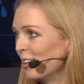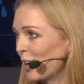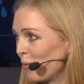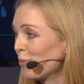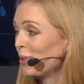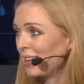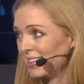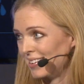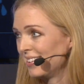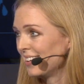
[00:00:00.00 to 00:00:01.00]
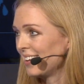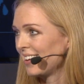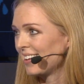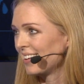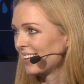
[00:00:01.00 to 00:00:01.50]
could be an inspiration
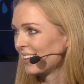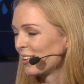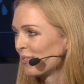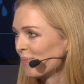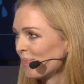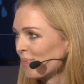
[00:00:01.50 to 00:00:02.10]
for similar